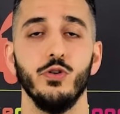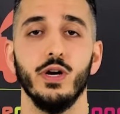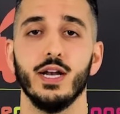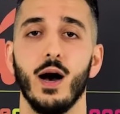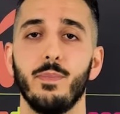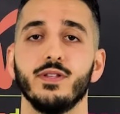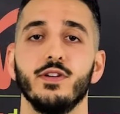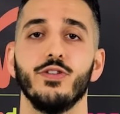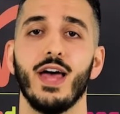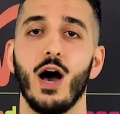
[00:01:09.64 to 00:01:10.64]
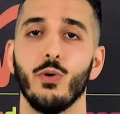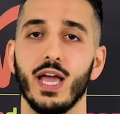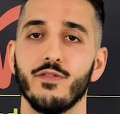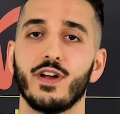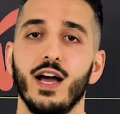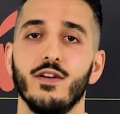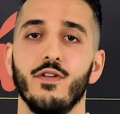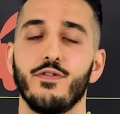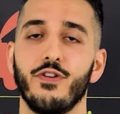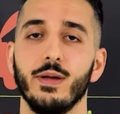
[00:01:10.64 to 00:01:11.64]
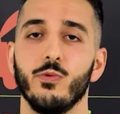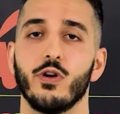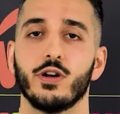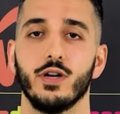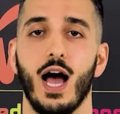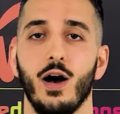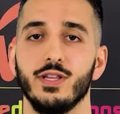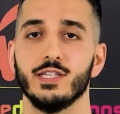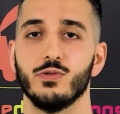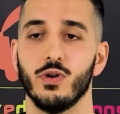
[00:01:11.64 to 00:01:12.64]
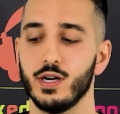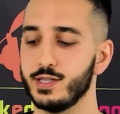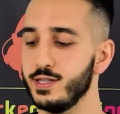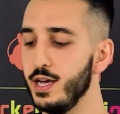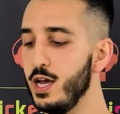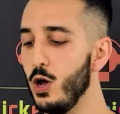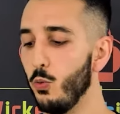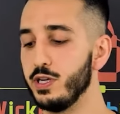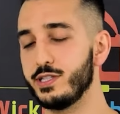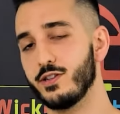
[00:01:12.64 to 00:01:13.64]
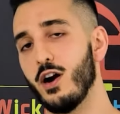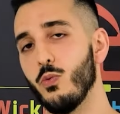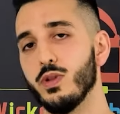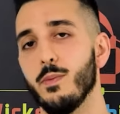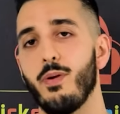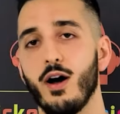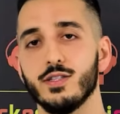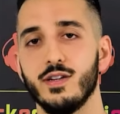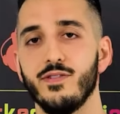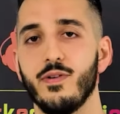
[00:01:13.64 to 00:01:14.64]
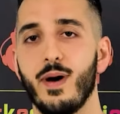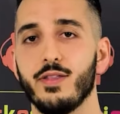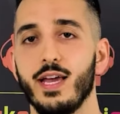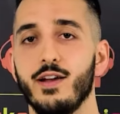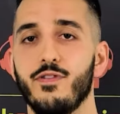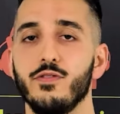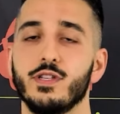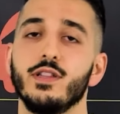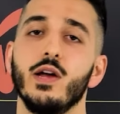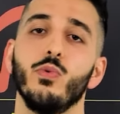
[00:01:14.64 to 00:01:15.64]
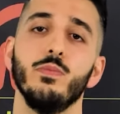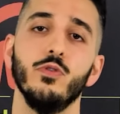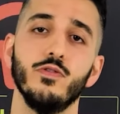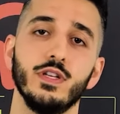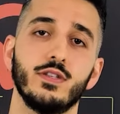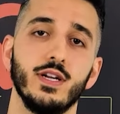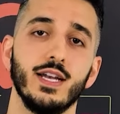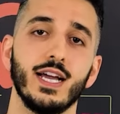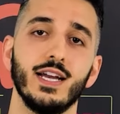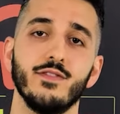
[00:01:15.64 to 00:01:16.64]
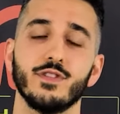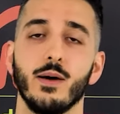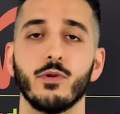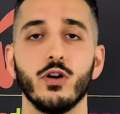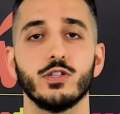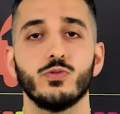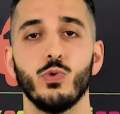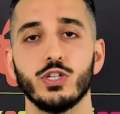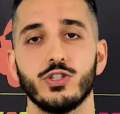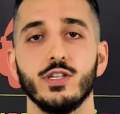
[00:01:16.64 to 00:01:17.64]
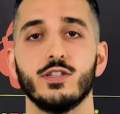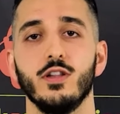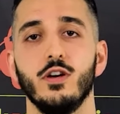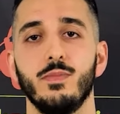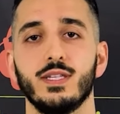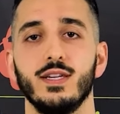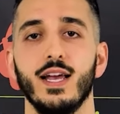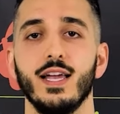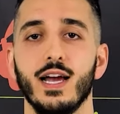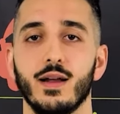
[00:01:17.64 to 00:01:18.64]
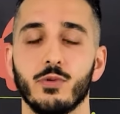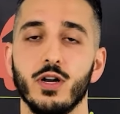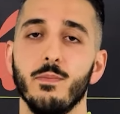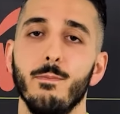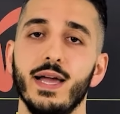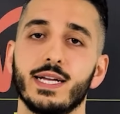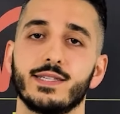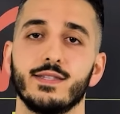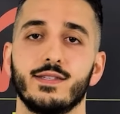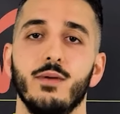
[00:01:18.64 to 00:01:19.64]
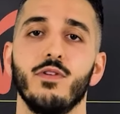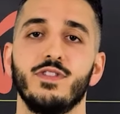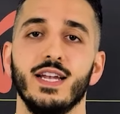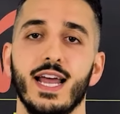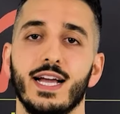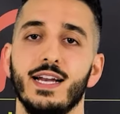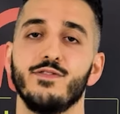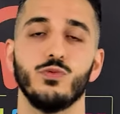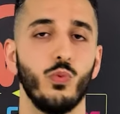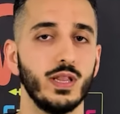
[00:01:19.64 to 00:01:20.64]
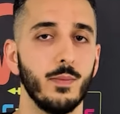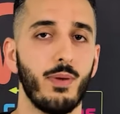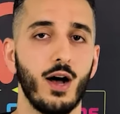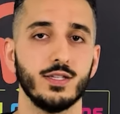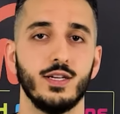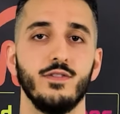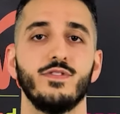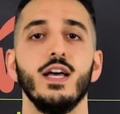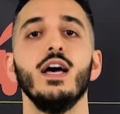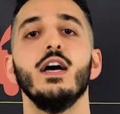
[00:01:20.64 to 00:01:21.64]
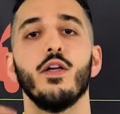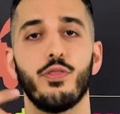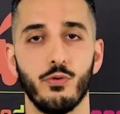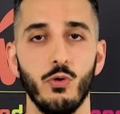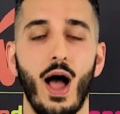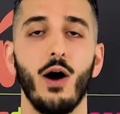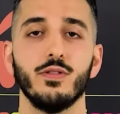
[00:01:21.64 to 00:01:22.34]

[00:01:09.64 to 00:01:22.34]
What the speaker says: and up until now we have kind of a framework on how this works. We start with the positive about the headphones and then we move into the negatives. I'm going to switch this a little bit today and I'm going to mix some of the negatives with the positives throughout the